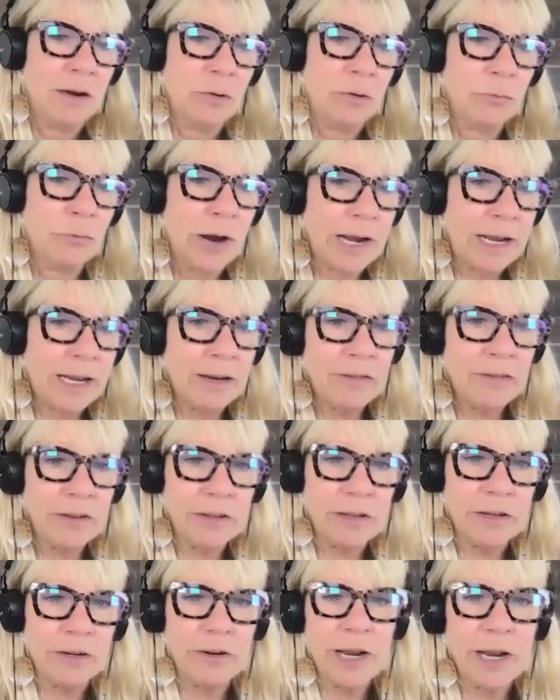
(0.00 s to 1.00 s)
Ready to
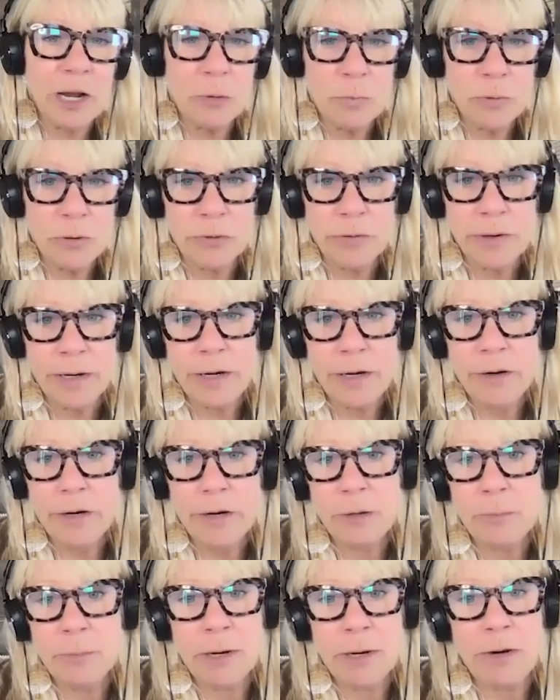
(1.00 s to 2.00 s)
learn how ProCare
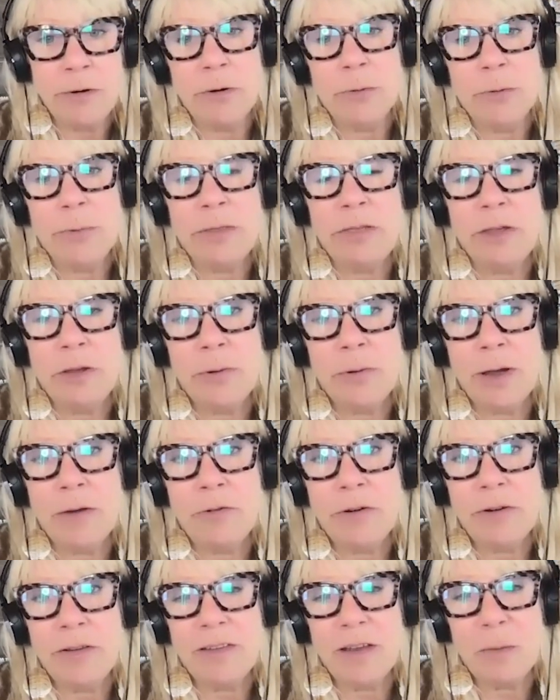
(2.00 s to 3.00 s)
can partner with you
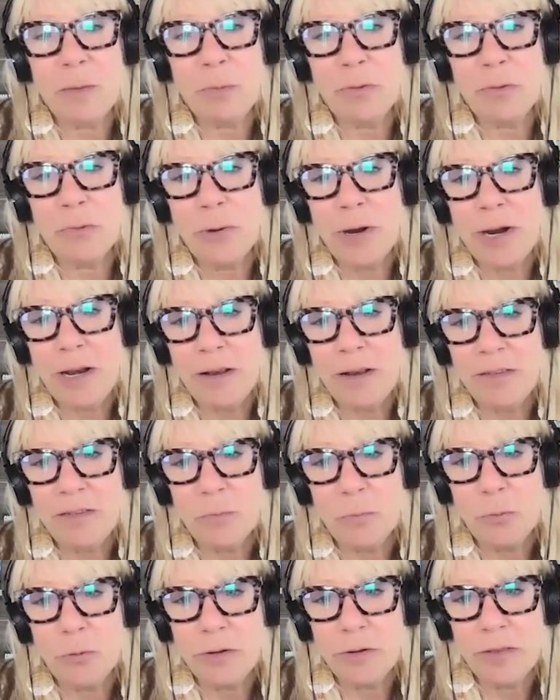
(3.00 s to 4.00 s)
every step of the way to
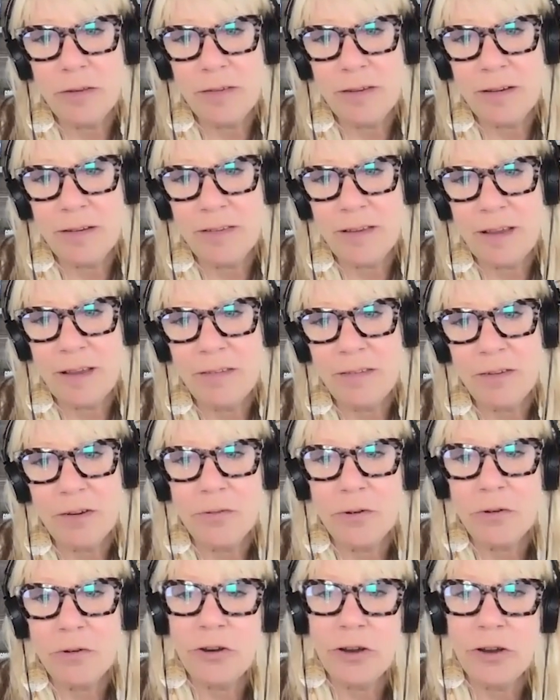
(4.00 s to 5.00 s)
support the success
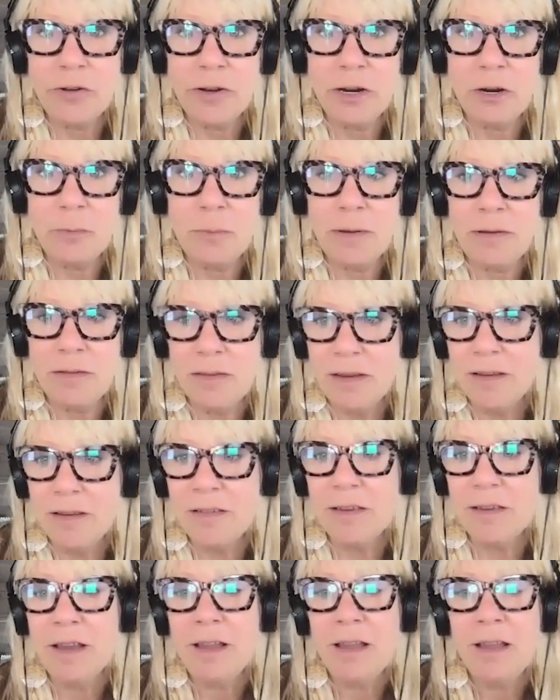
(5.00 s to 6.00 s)
of your childcare
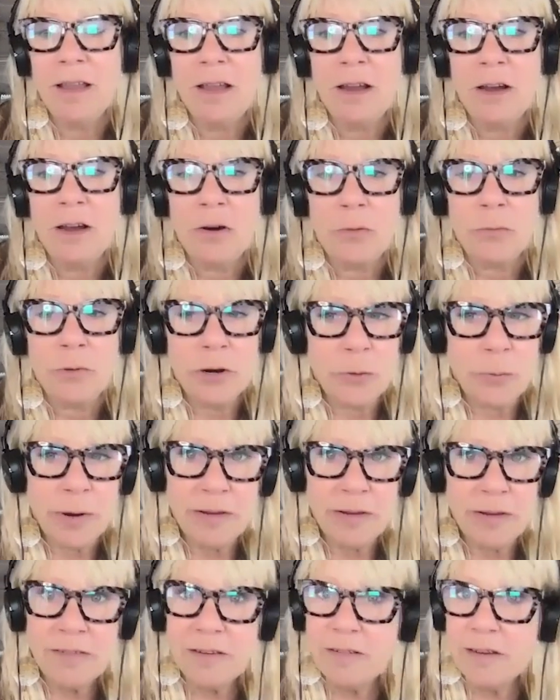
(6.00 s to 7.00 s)
business?
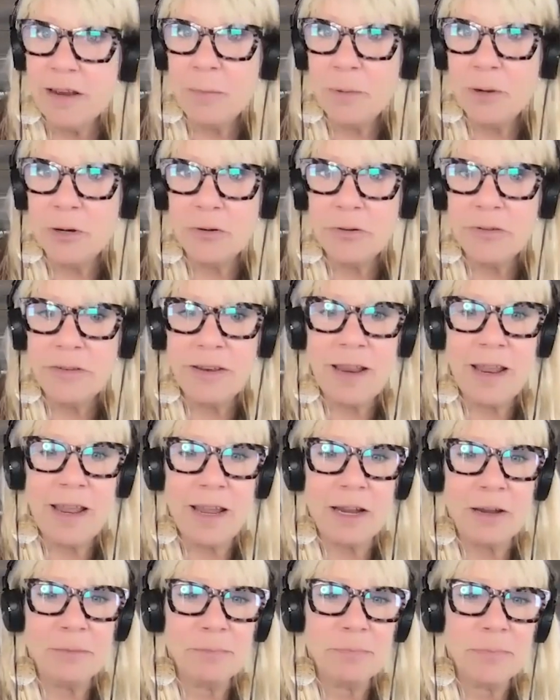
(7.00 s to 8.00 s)
Request a demo
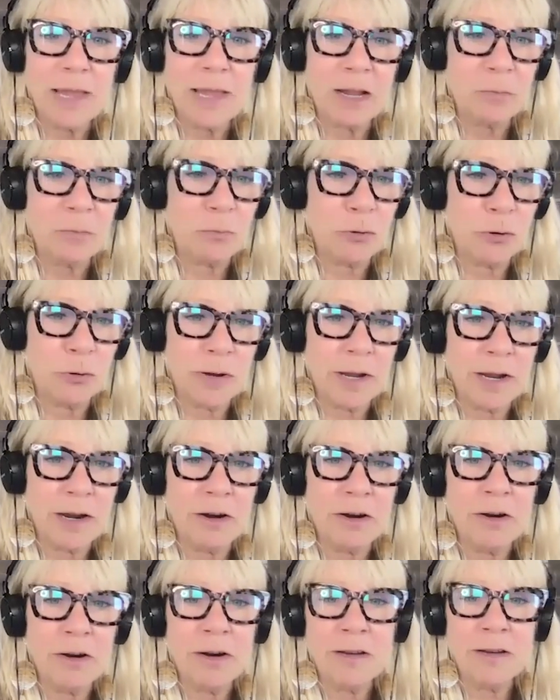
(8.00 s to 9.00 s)
today at
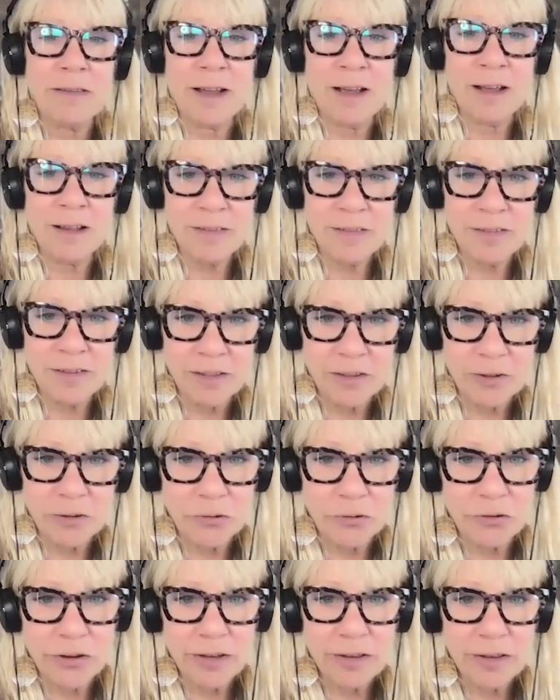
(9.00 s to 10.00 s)

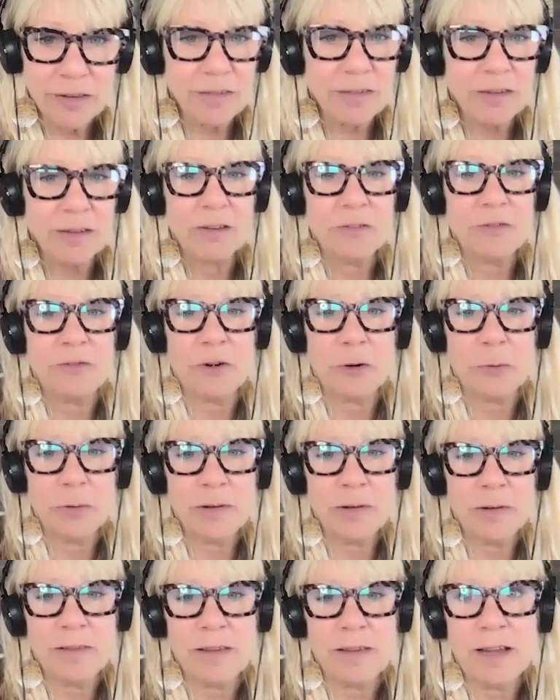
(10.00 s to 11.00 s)
procare.solutions
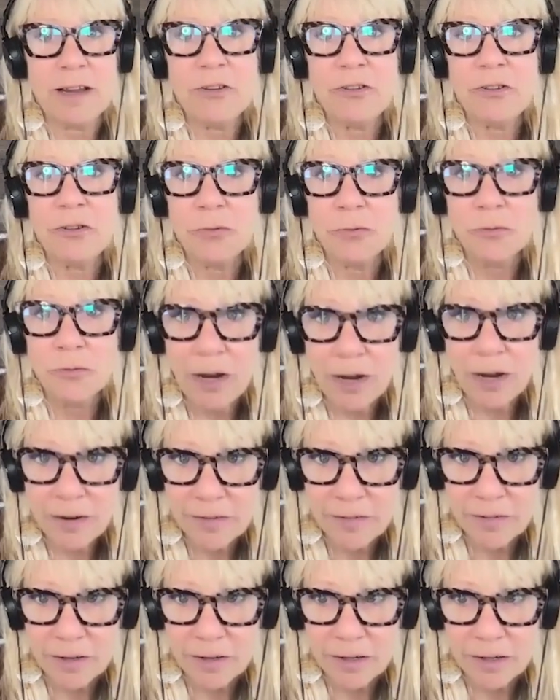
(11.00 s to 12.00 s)
forward slash
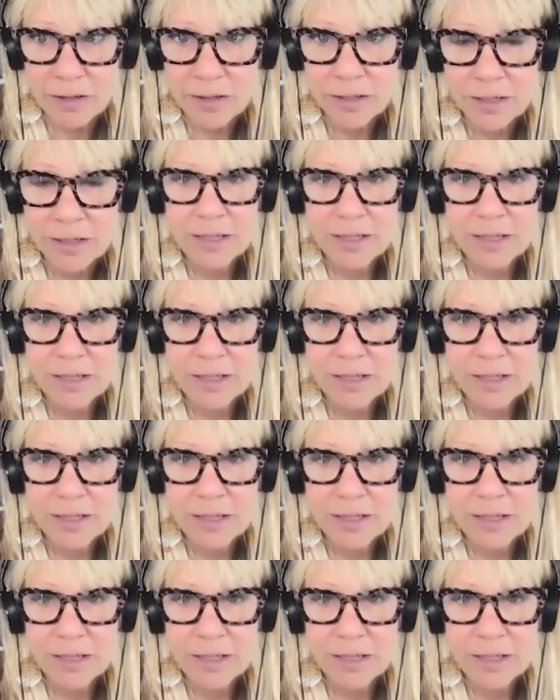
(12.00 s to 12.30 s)
rockstar.